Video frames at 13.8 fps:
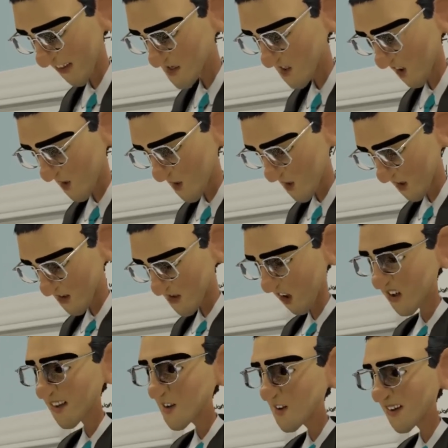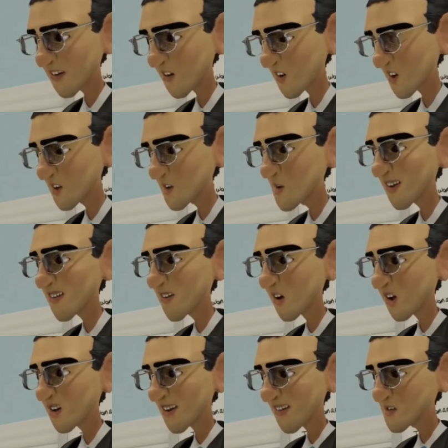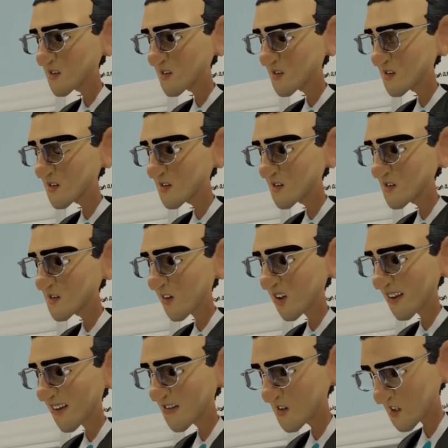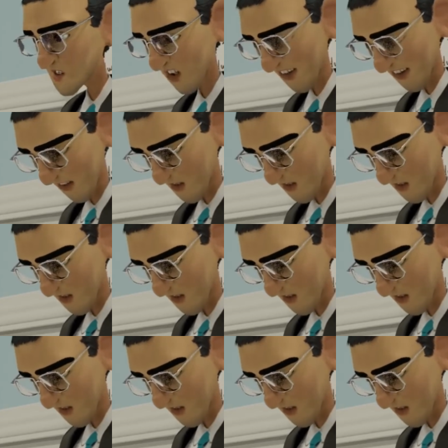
with the words, I will, or will I. Like verse 10.